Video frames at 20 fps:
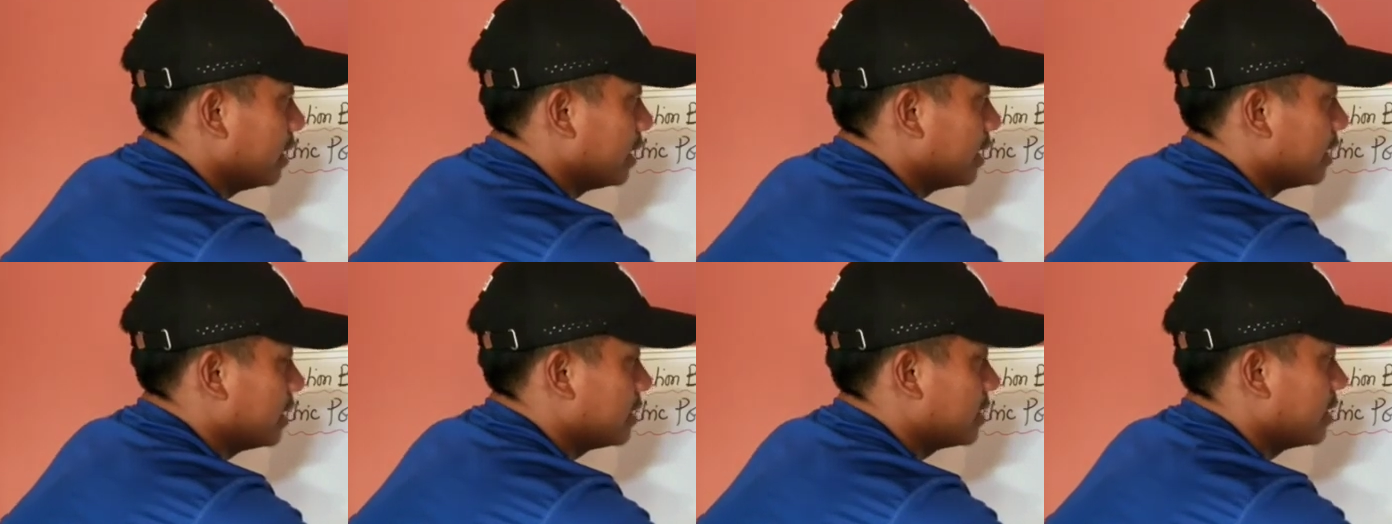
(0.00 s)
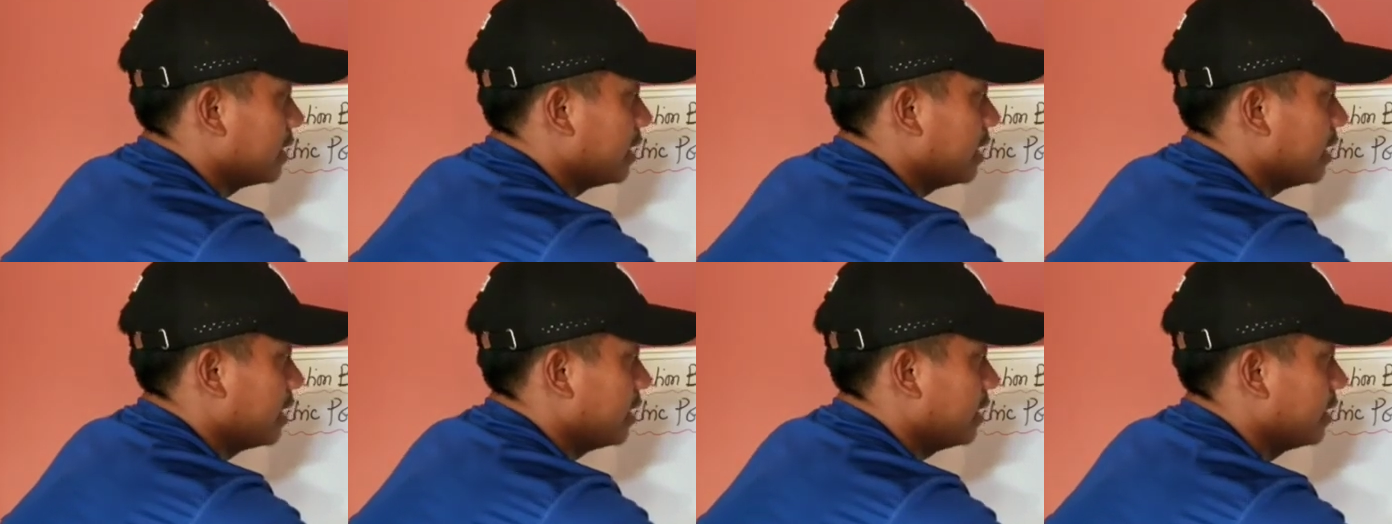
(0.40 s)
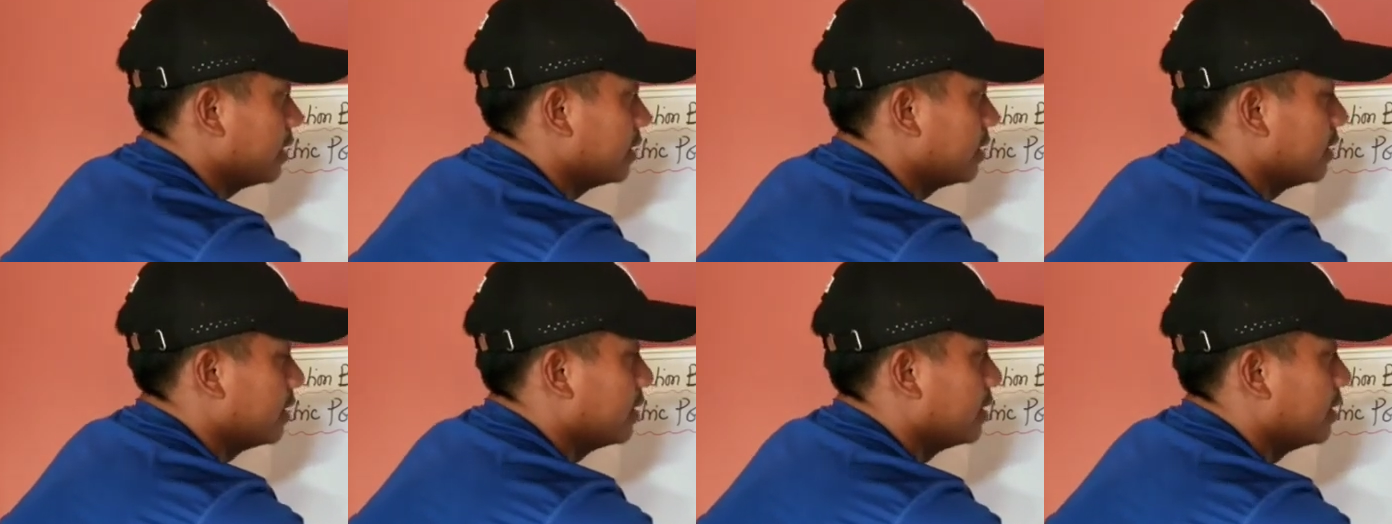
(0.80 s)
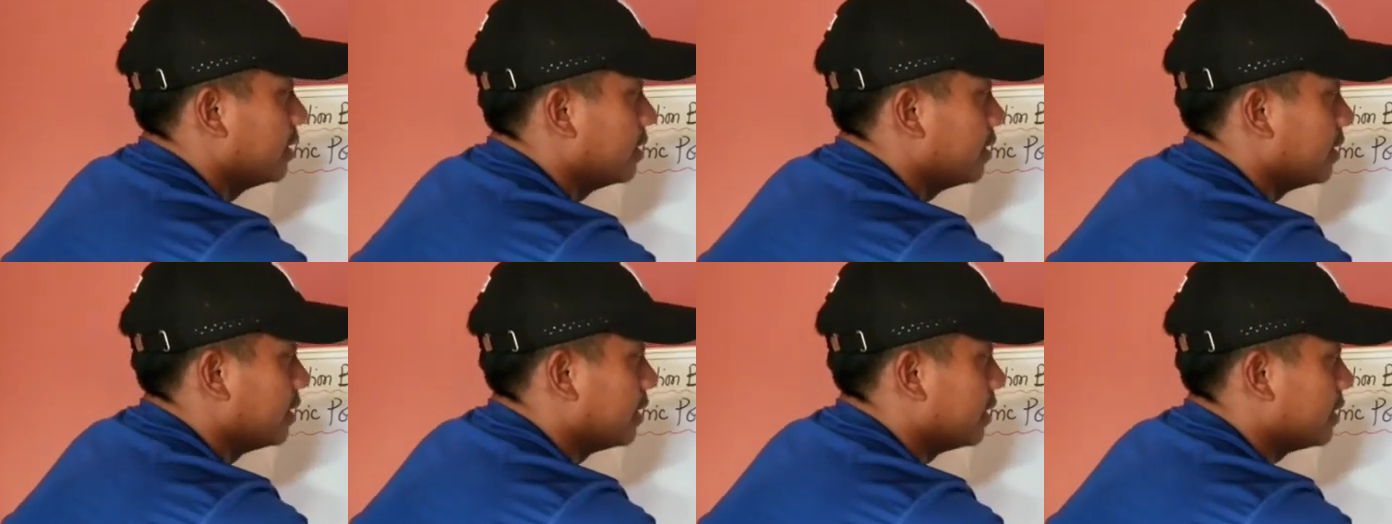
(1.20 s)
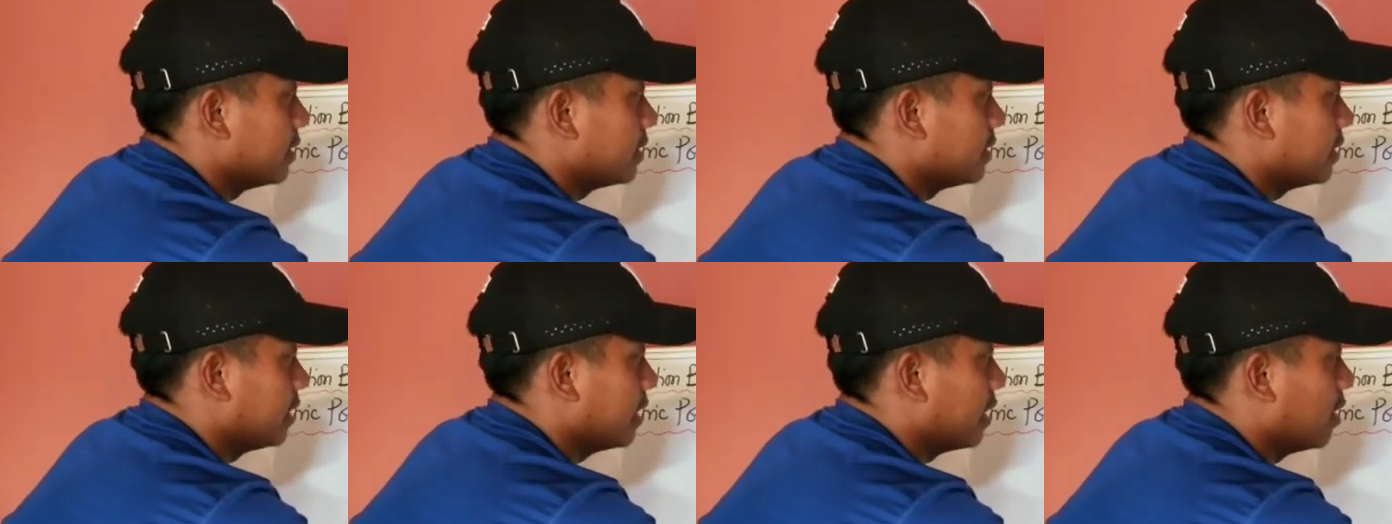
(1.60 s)
Let us say
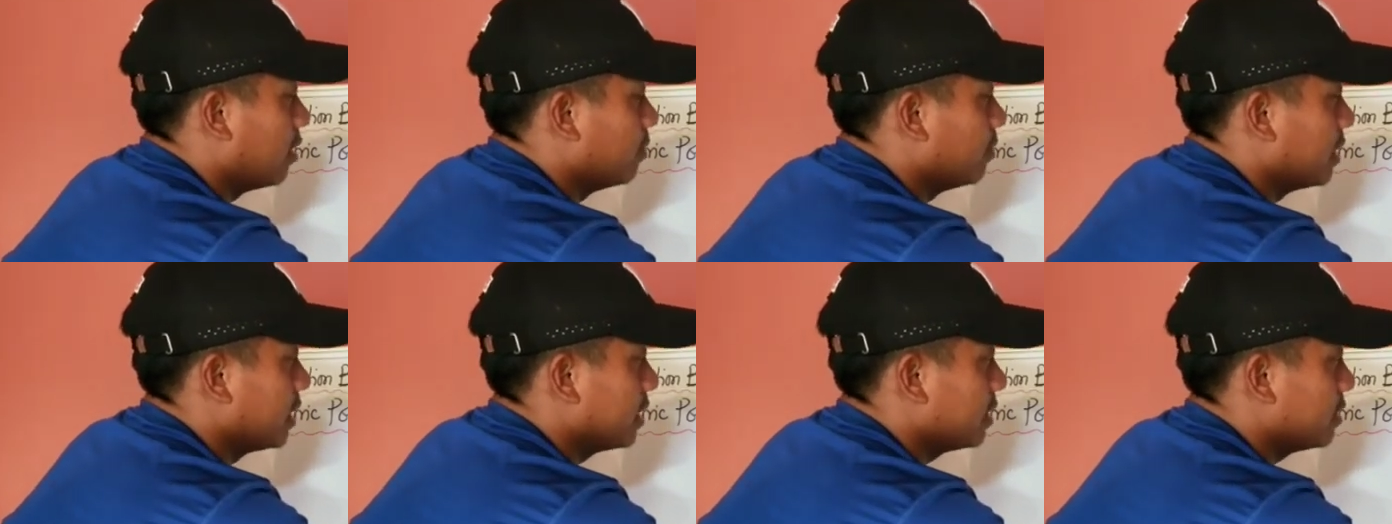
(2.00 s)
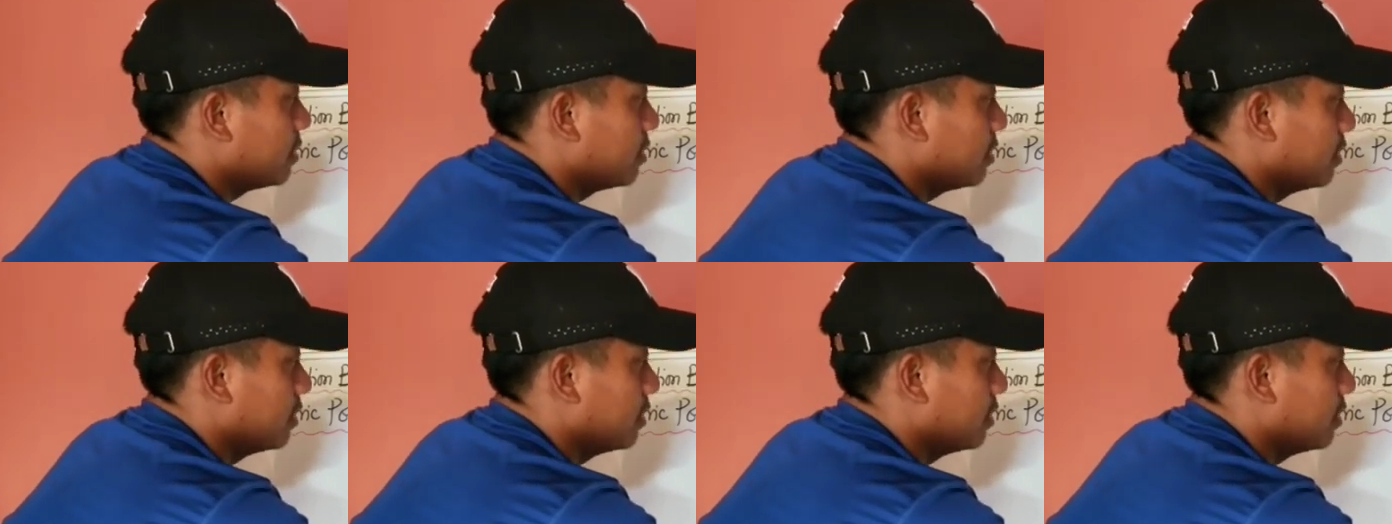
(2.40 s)
how much